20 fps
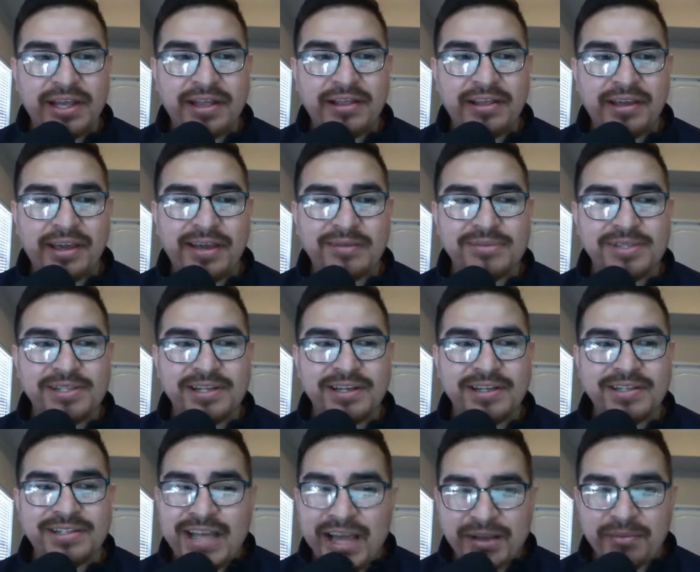in the games and
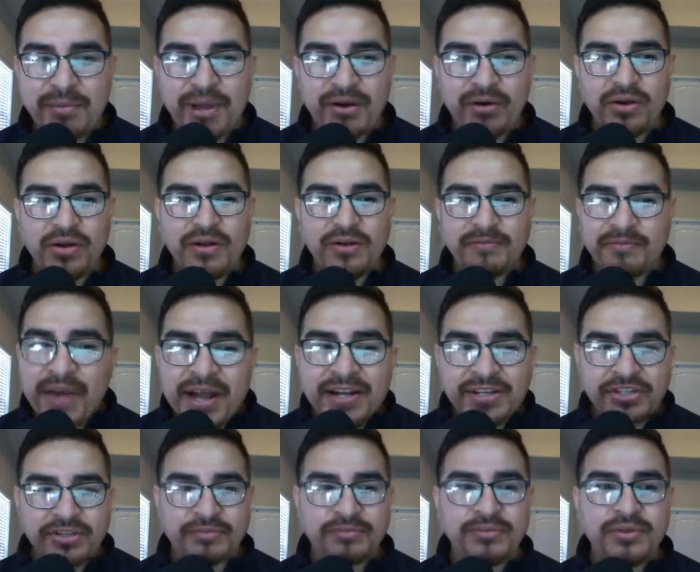then take them out,
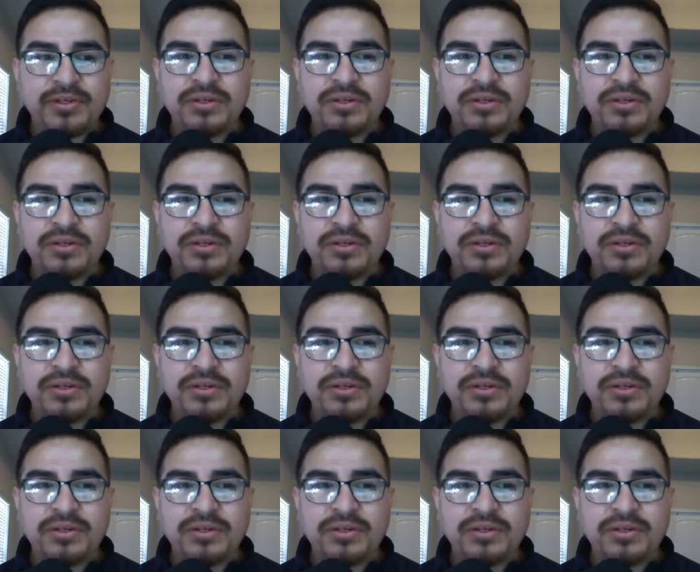finish them,